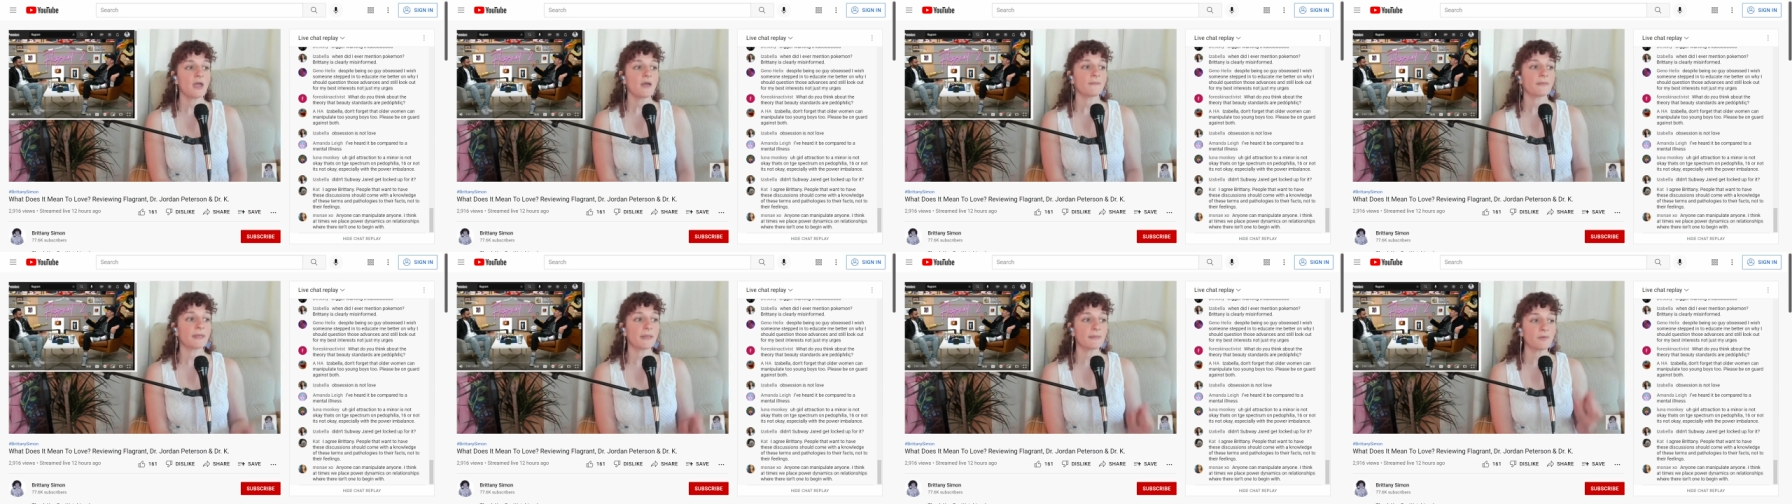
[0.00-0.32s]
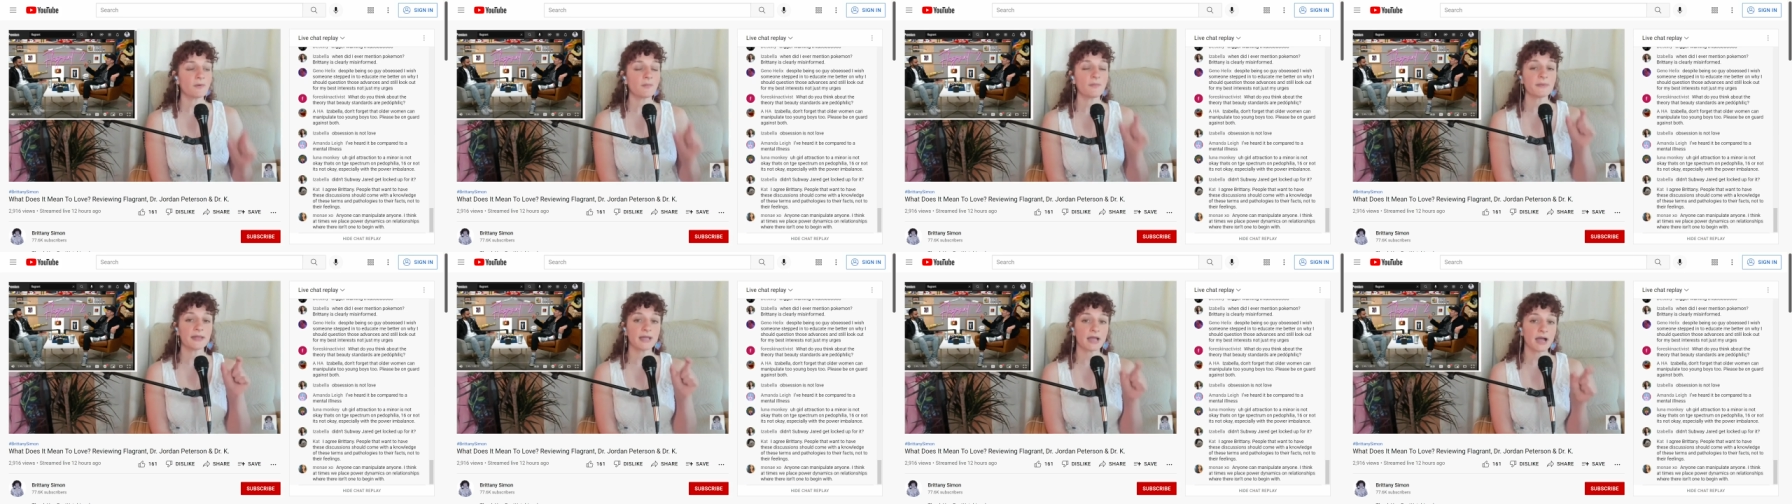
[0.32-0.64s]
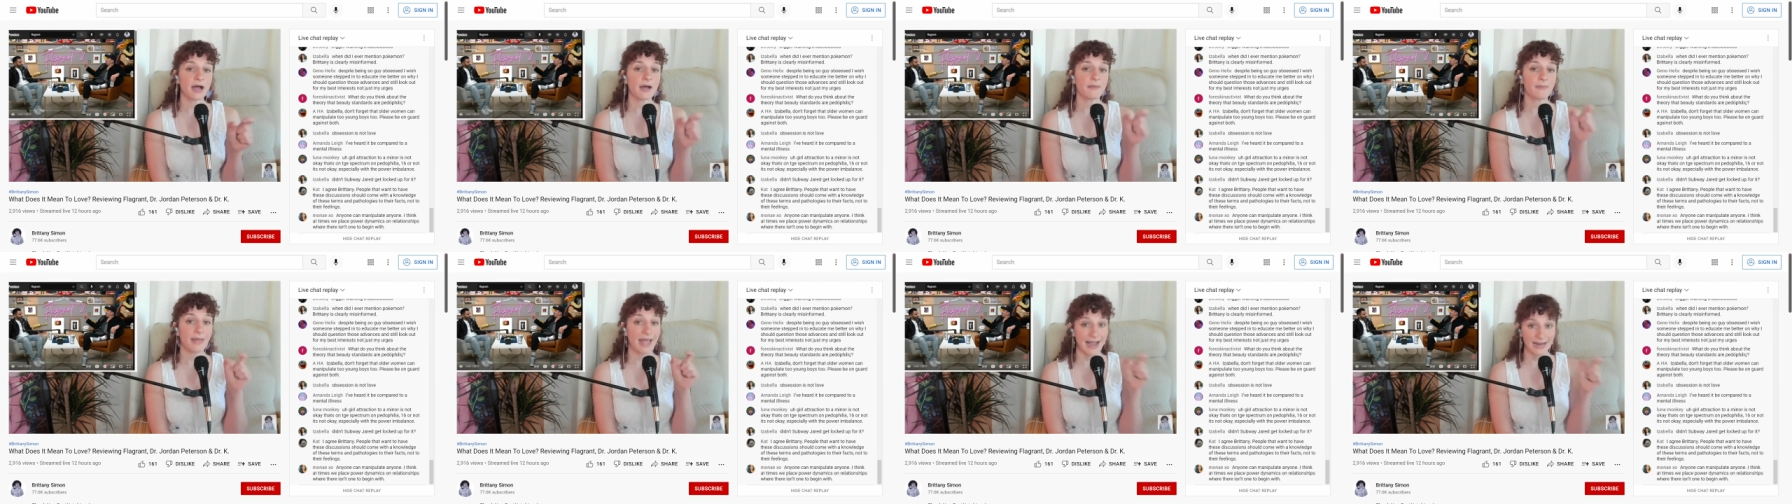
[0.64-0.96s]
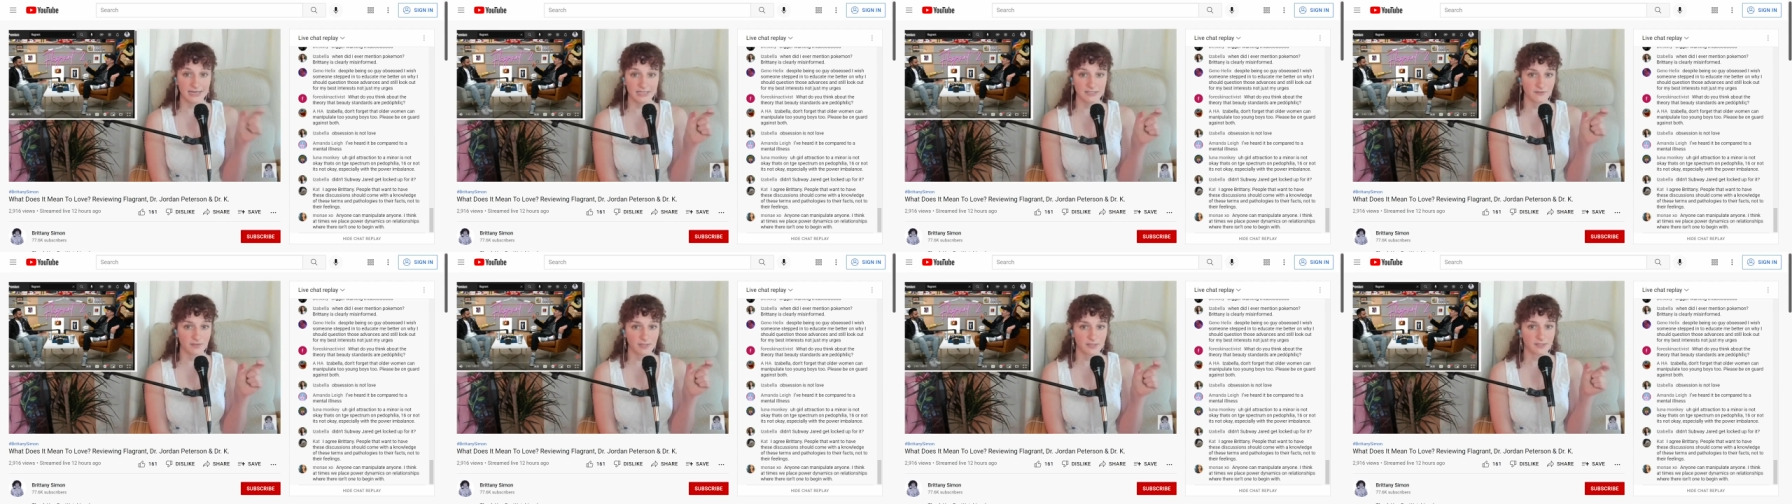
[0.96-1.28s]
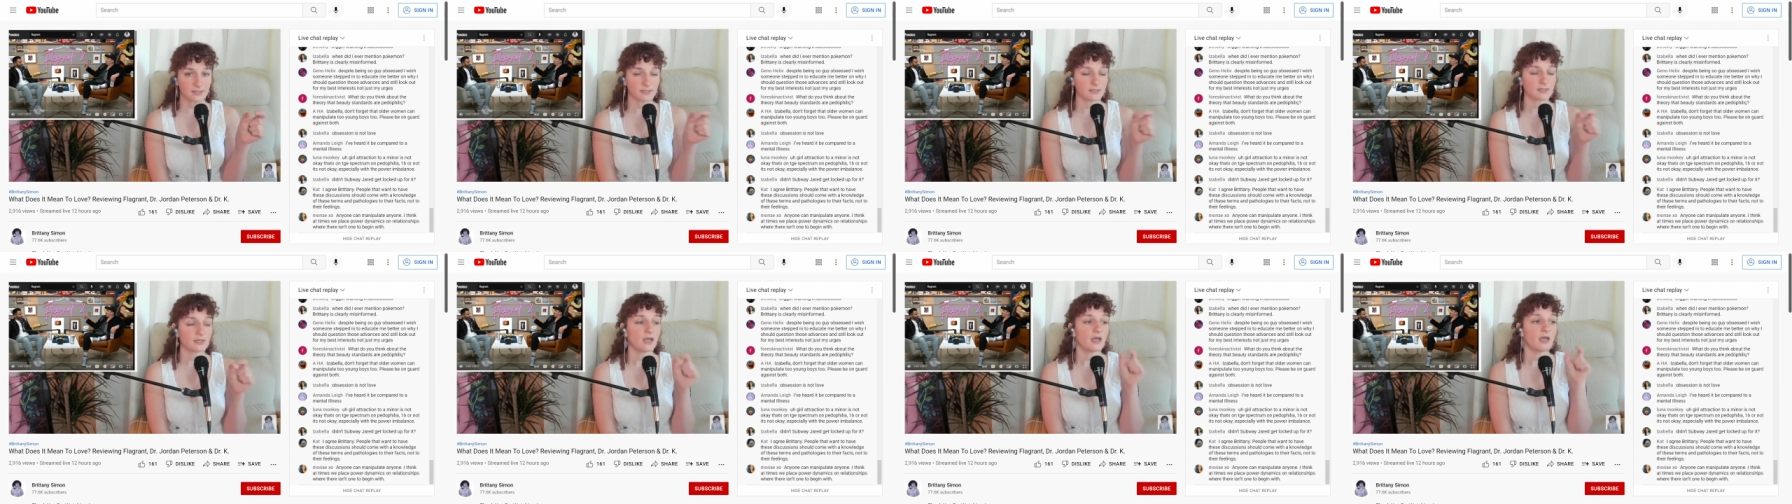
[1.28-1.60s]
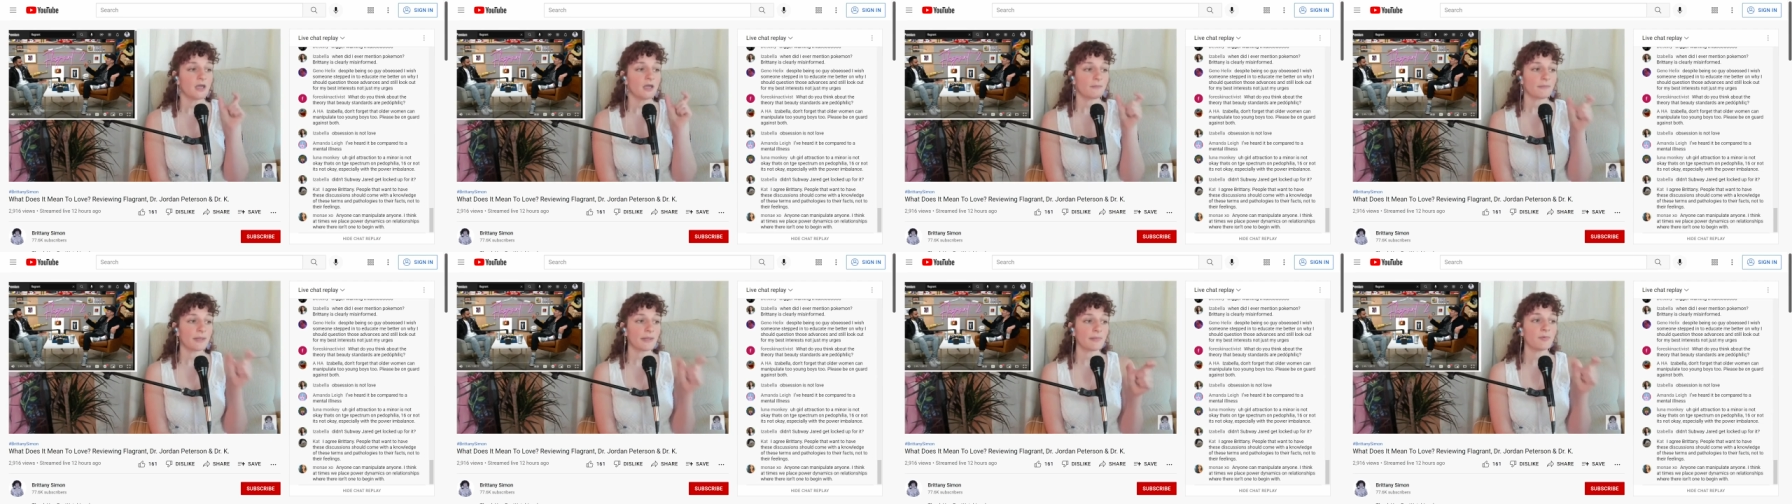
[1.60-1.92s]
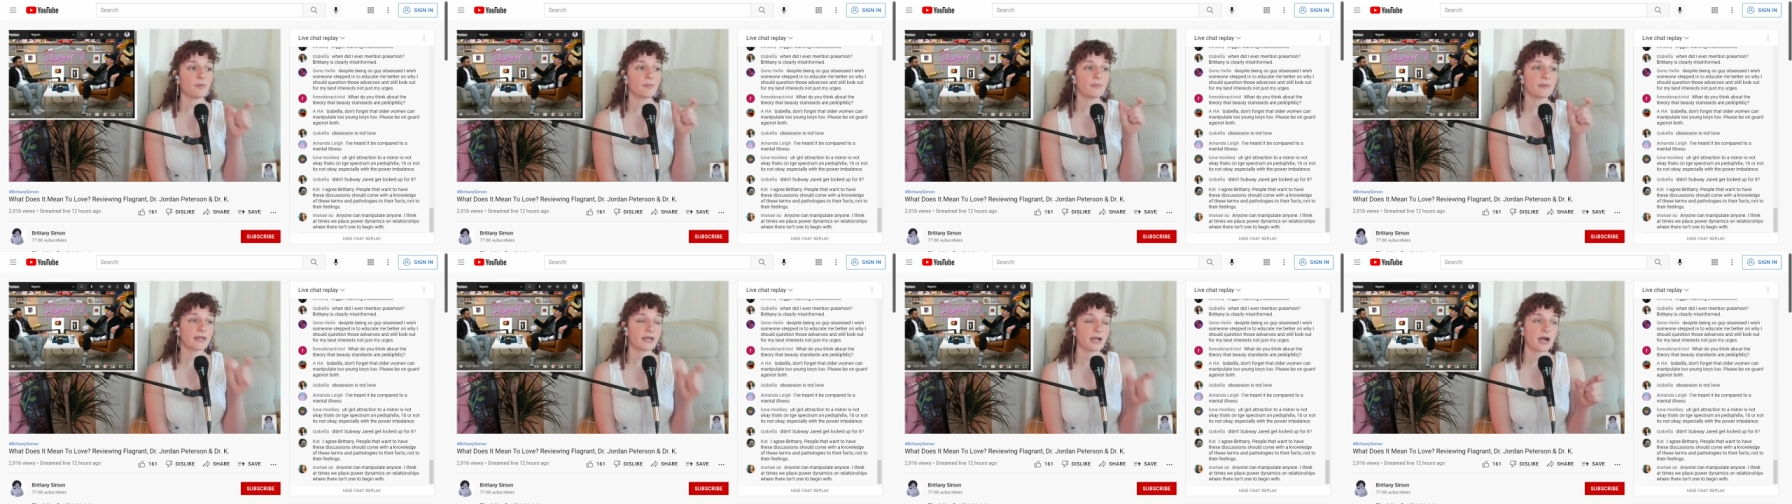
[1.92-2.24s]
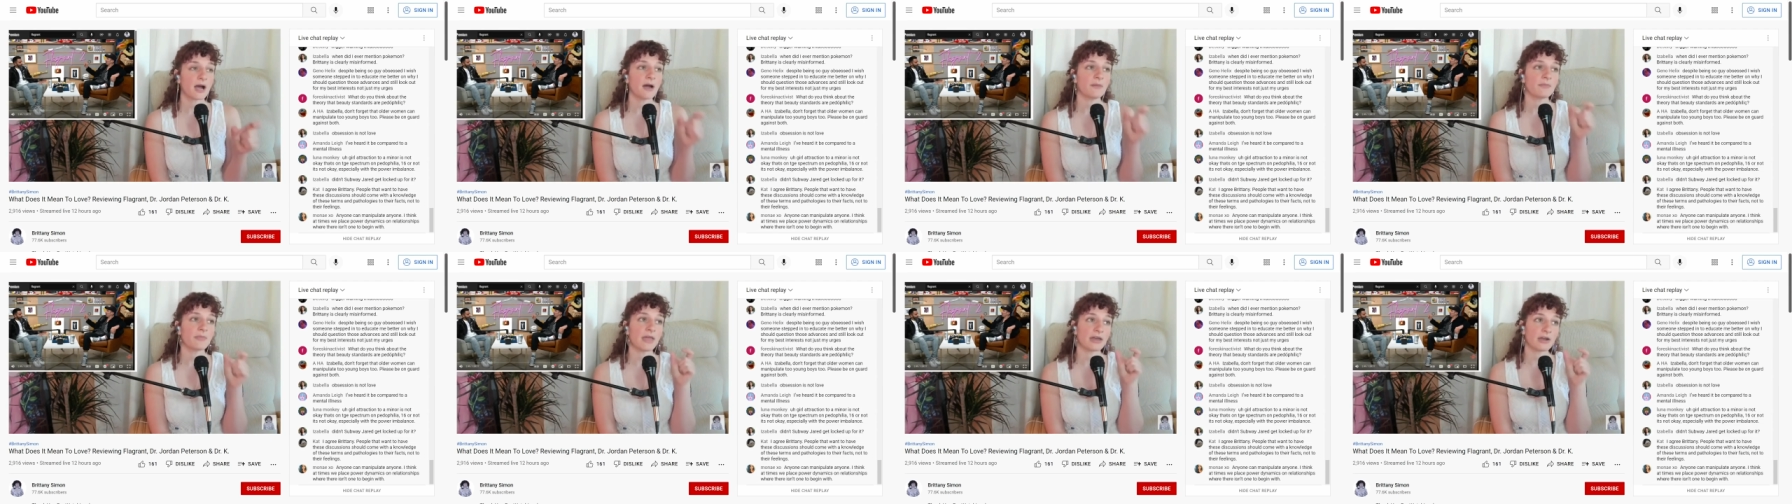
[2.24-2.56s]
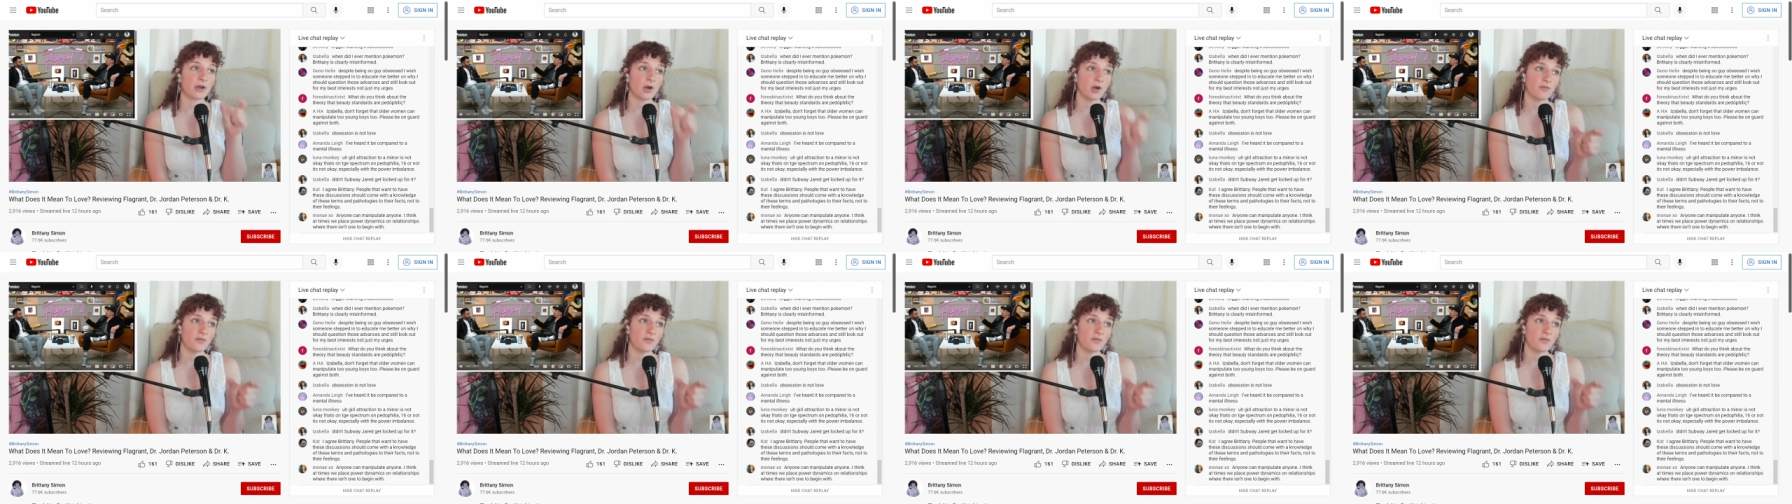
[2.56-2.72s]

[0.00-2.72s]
People become activists. People become that